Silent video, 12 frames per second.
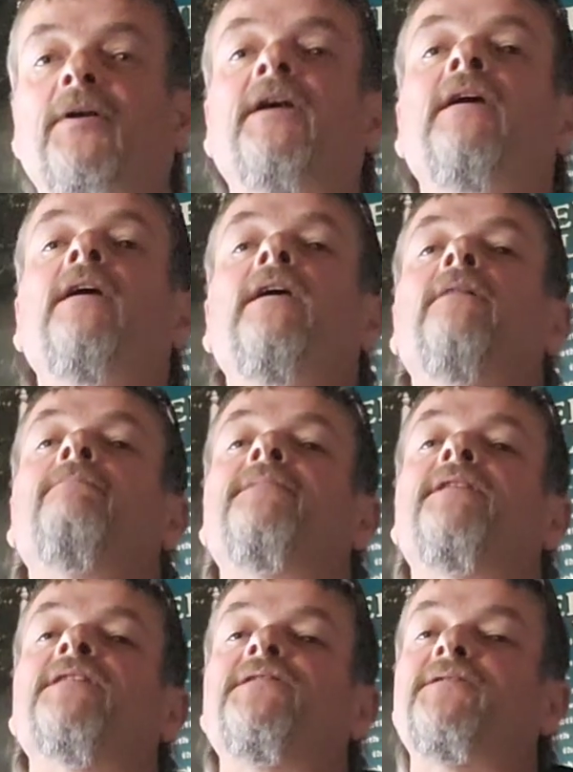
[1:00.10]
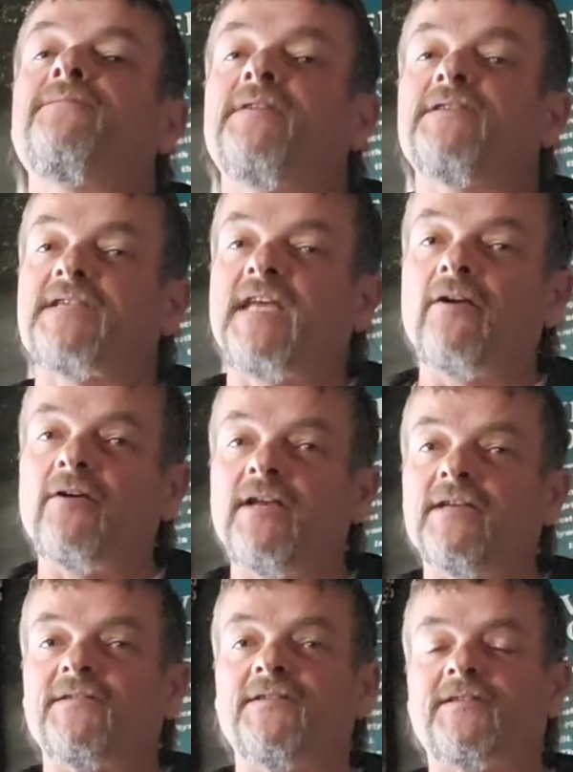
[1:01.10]
but the
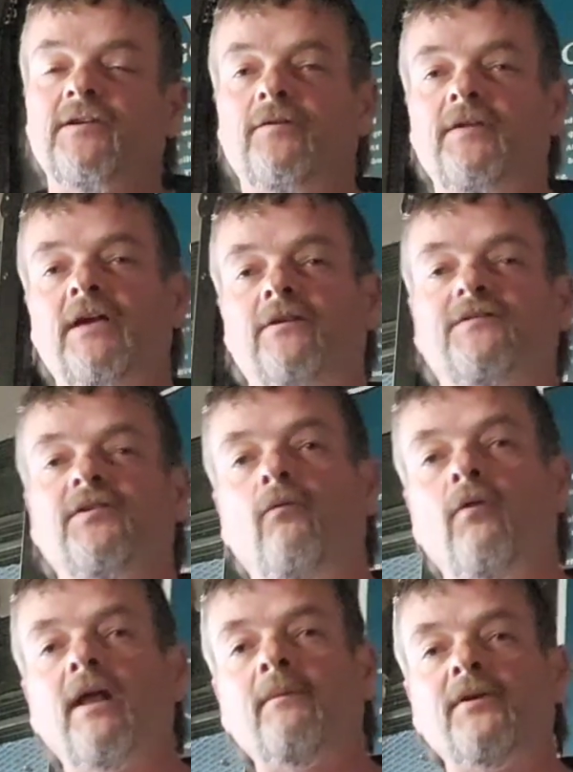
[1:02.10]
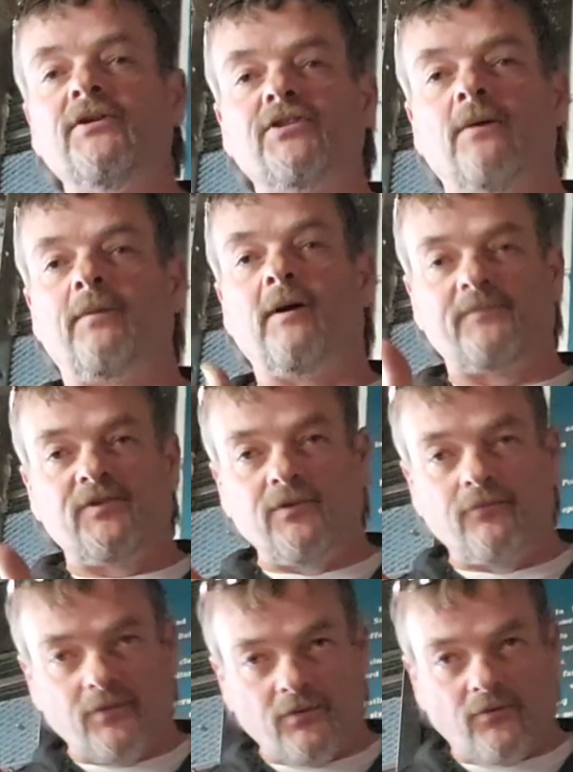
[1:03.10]
scariness is still there. So what I'm going to jump up
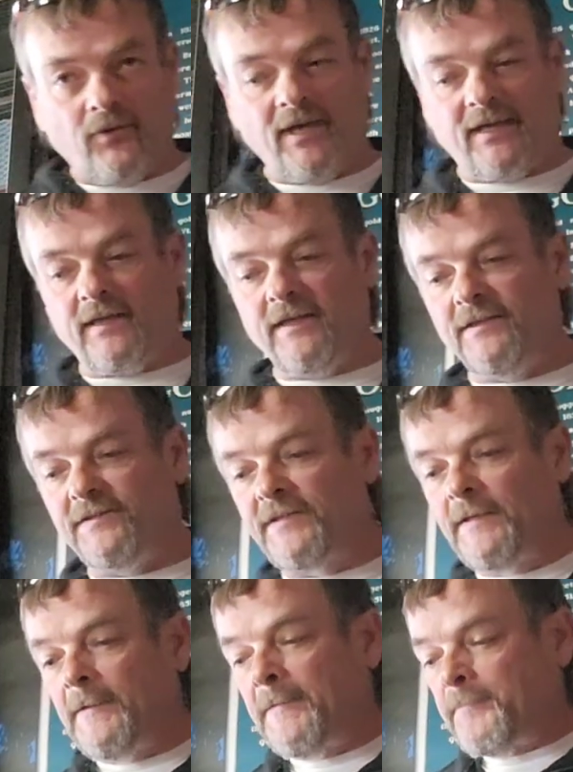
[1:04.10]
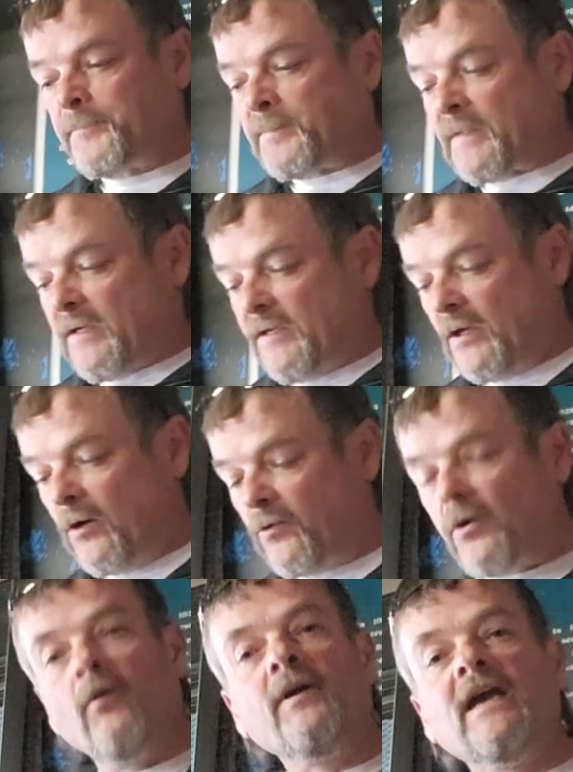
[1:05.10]
to real quick is,
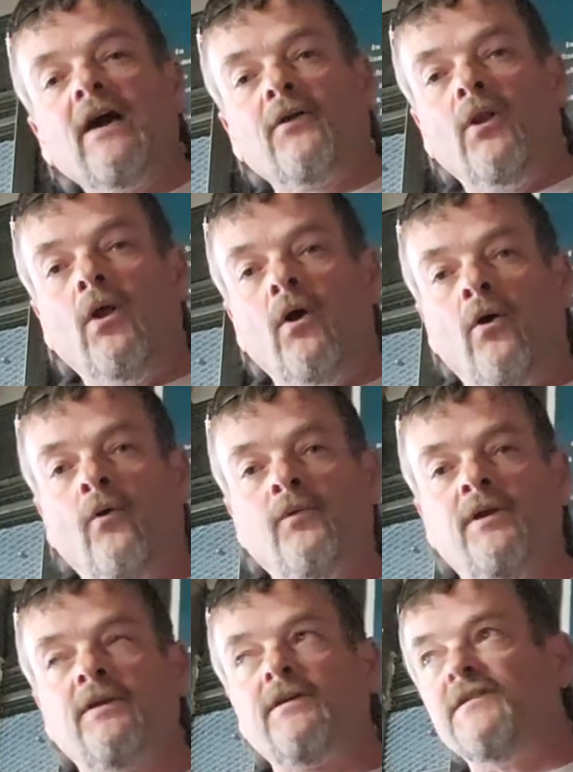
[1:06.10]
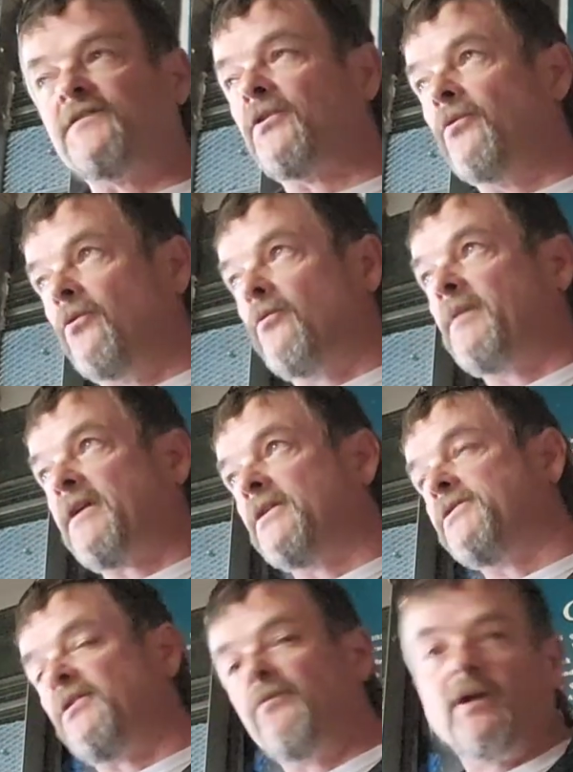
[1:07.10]
going out alone is cool
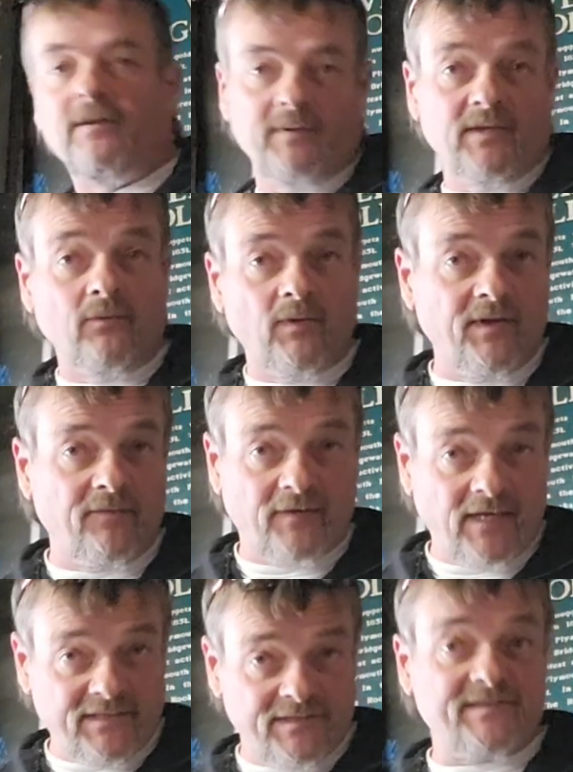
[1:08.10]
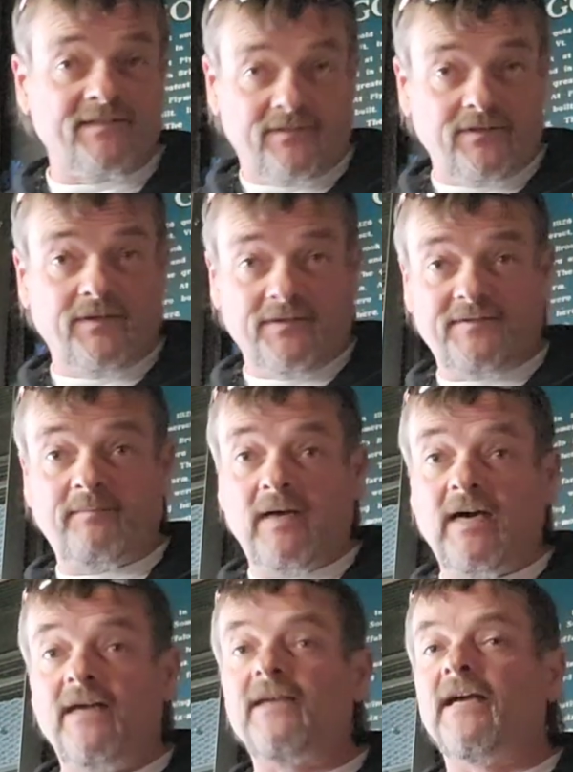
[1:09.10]
because you want to be the one to find the
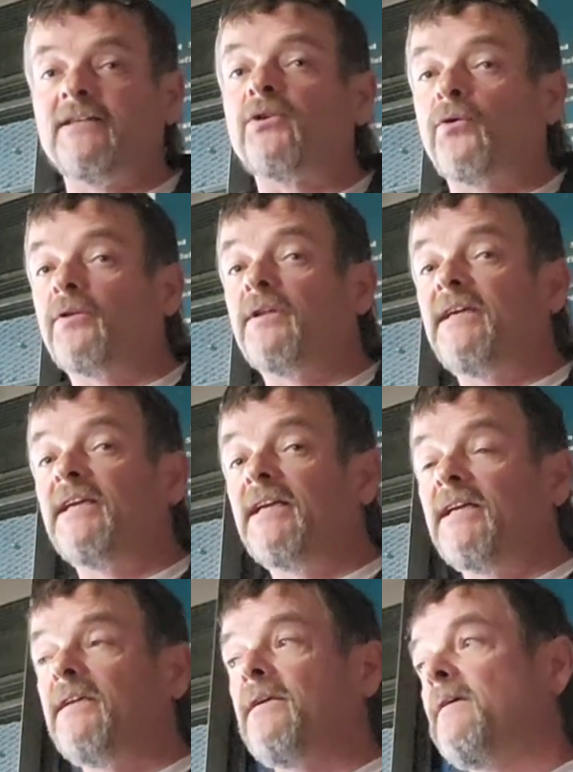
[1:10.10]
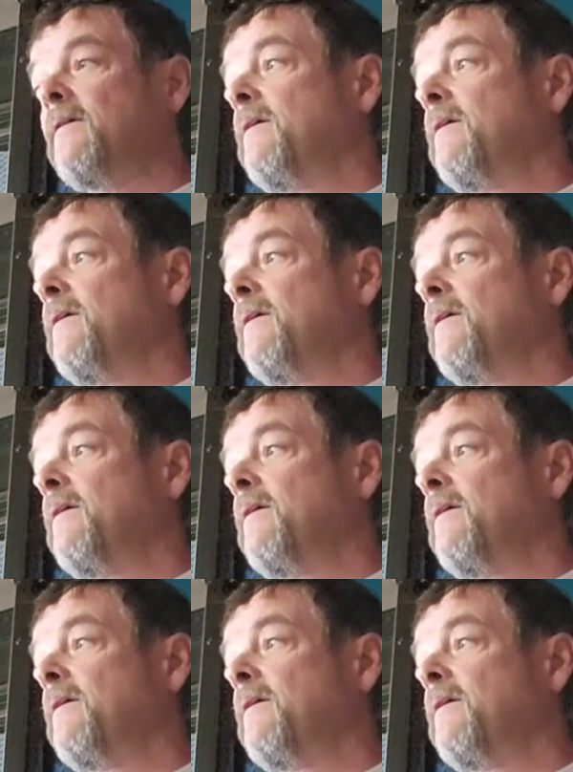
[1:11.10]
spot. I totally get it.